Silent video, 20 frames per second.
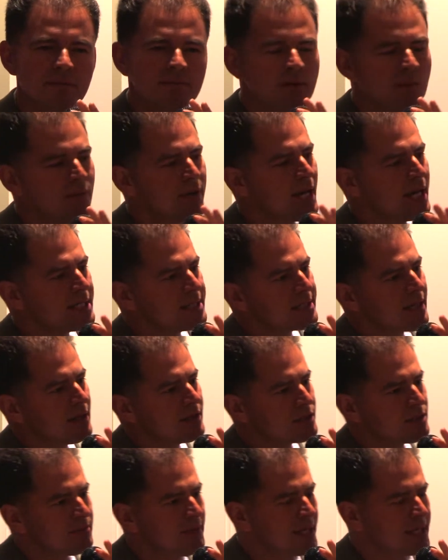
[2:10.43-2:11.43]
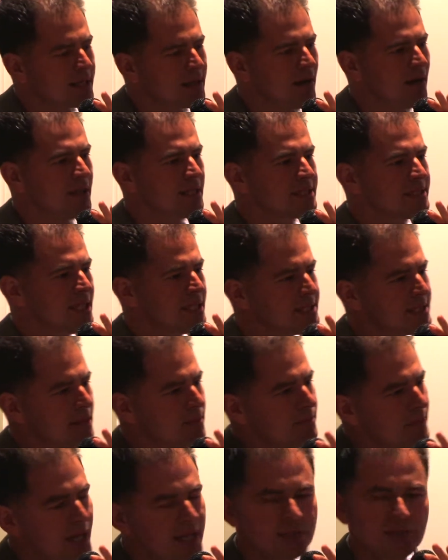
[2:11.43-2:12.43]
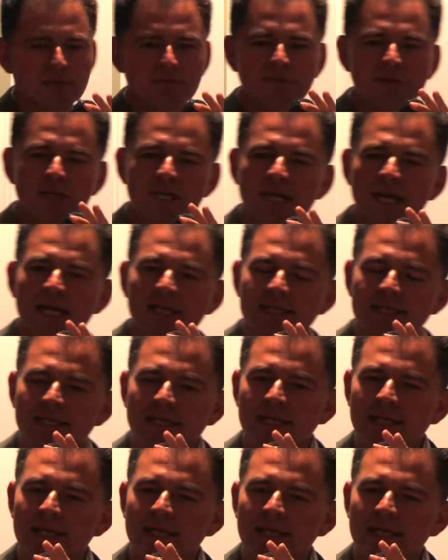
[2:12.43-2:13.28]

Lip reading: But when I talked to my colleagues, they said, Pedro, if you get